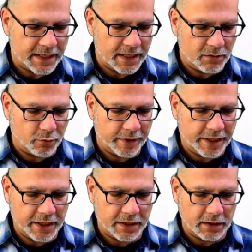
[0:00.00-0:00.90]
it
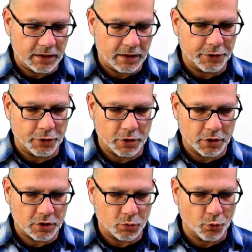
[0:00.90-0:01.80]
will
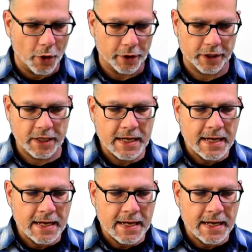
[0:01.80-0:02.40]
not work.